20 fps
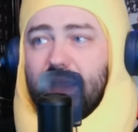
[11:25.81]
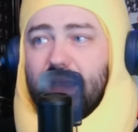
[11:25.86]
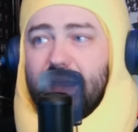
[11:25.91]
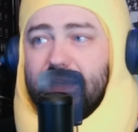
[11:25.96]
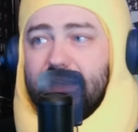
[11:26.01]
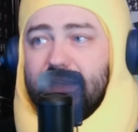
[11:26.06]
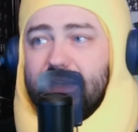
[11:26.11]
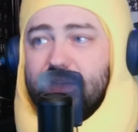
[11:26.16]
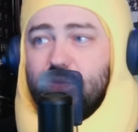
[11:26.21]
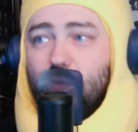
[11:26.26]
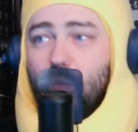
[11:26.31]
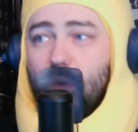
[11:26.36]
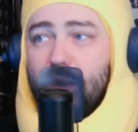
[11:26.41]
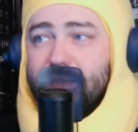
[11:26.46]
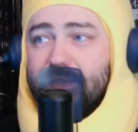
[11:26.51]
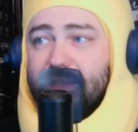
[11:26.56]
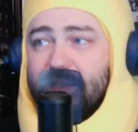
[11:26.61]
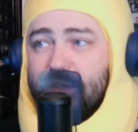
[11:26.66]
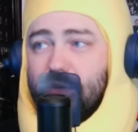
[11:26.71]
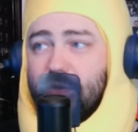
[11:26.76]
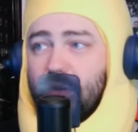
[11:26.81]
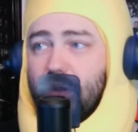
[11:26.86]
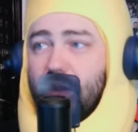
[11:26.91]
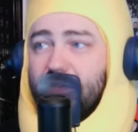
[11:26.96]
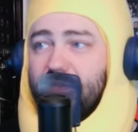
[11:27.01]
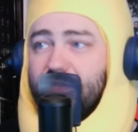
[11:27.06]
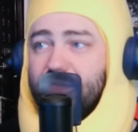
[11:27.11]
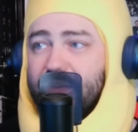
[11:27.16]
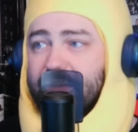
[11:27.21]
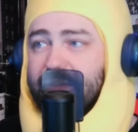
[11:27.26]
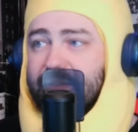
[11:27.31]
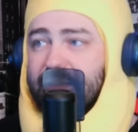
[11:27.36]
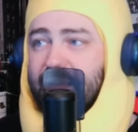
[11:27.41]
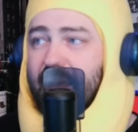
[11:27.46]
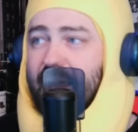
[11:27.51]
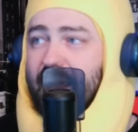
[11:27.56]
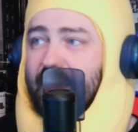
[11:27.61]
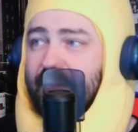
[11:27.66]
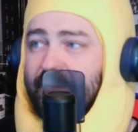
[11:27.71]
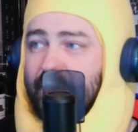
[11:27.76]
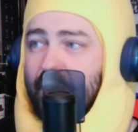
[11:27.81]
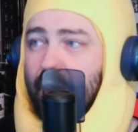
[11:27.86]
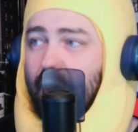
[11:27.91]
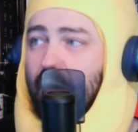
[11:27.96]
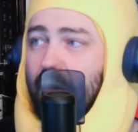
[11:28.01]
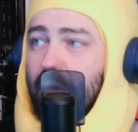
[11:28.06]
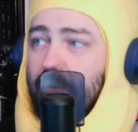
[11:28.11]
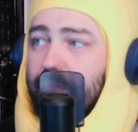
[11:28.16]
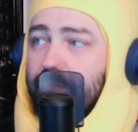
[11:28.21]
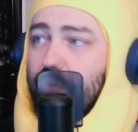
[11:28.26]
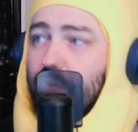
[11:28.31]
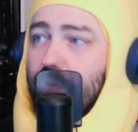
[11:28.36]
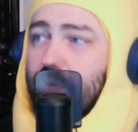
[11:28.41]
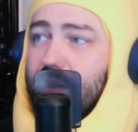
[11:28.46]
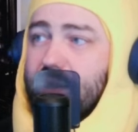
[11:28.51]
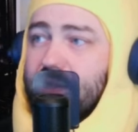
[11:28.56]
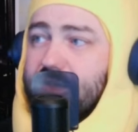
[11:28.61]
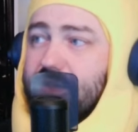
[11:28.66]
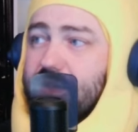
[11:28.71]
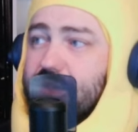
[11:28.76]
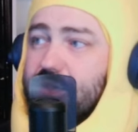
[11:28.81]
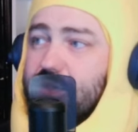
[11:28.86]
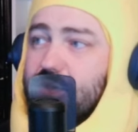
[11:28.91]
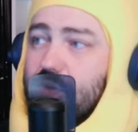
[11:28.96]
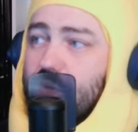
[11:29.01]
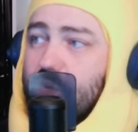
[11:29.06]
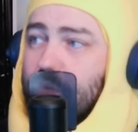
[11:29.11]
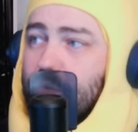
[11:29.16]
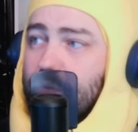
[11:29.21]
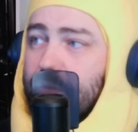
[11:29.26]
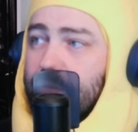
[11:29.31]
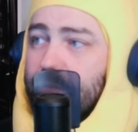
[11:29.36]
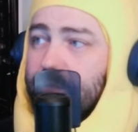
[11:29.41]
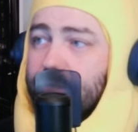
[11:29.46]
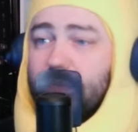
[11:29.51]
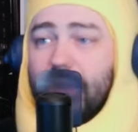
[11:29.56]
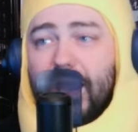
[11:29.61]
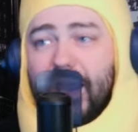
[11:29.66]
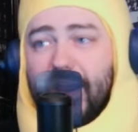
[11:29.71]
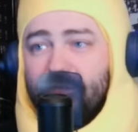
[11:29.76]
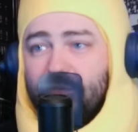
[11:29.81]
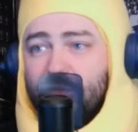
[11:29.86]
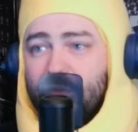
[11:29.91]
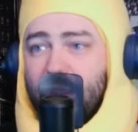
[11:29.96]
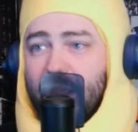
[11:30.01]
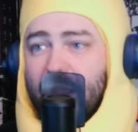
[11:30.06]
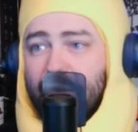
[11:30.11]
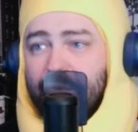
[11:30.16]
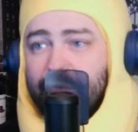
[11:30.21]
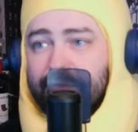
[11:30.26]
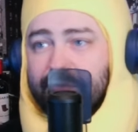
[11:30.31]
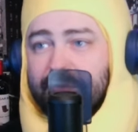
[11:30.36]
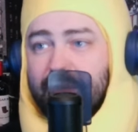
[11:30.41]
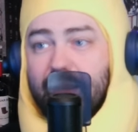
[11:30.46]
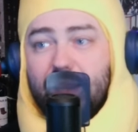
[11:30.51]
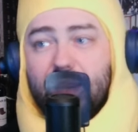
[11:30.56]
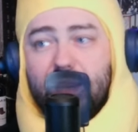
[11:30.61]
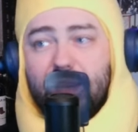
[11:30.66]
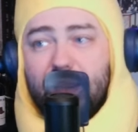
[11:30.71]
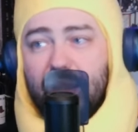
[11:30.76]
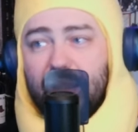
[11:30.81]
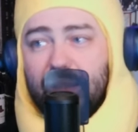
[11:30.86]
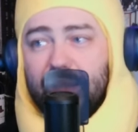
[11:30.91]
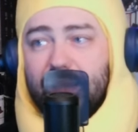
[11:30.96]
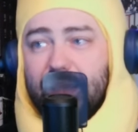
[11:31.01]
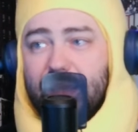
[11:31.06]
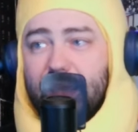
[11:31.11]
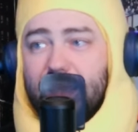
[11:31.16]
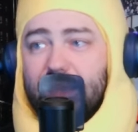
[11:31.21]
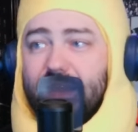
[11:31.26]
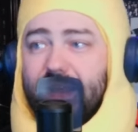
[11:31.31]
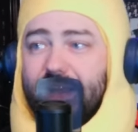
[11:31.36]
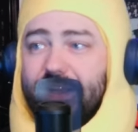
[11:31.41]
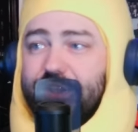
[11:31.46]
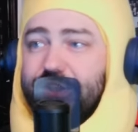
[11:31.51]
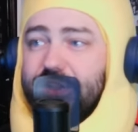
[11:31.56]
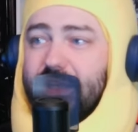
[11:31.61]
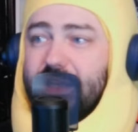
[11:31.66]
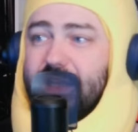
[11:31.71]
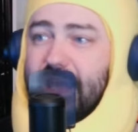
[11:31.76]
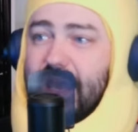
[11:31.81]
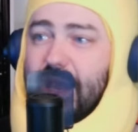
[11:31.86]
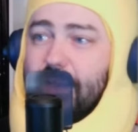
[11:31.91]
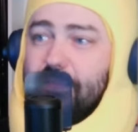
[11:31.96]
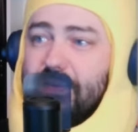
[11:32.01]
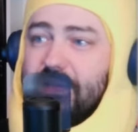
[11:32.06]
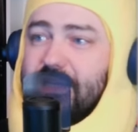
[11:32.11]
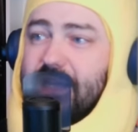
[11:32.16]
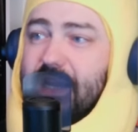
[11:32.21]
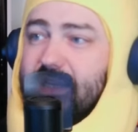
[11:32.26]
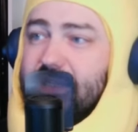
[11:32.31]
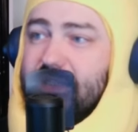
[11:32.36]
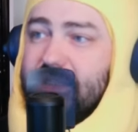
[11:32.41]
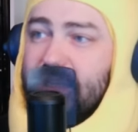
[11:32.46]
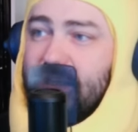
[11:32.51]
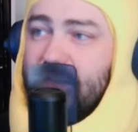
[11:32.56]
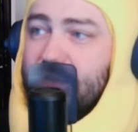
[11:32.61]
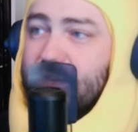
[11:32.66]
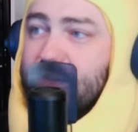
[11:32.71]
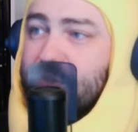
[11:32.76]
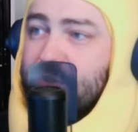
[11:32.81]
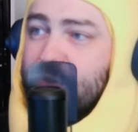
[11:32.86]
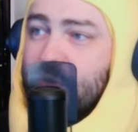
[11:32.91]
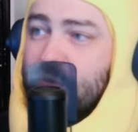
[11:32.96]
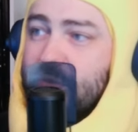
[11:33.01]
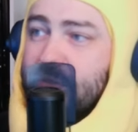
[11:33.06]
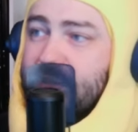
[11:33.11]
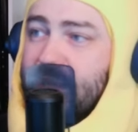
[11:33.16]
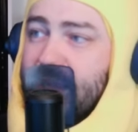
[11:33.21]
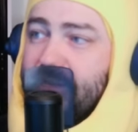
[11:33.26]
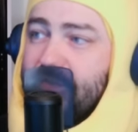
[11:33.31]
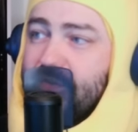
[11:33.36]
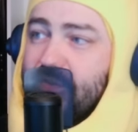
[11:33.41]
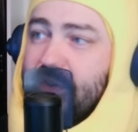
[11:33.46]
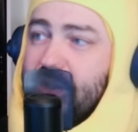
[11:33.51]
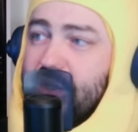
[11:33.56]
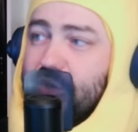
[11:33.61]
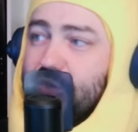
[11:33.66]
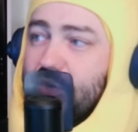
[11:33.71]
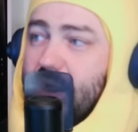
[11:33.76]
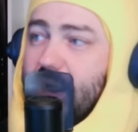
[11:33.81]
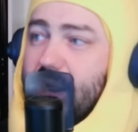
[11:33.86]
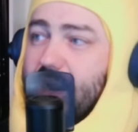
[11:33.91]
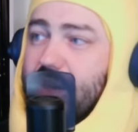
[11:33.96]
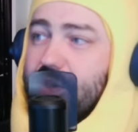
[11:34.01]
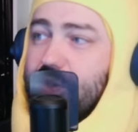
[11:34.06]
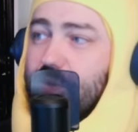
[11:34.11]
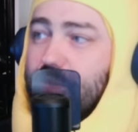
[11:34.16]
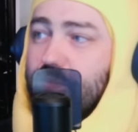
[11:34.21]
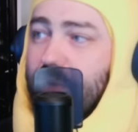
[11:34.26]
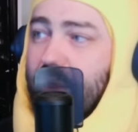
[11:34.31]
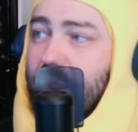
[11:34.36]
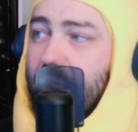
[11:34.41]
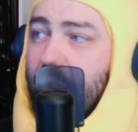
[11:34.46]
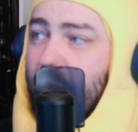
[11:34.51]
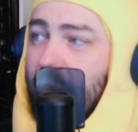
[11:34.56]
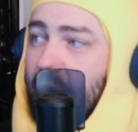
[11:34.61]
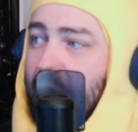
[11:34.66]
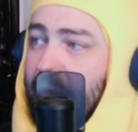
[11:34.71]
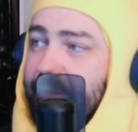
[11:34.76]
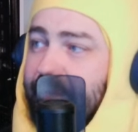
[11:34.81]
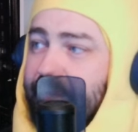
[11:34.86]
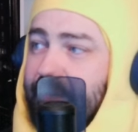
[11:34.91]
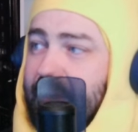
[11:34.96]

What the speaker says: at least once in her office at the all-boys school after hours. Nutley allegedly kept texting the student after he tried to break off the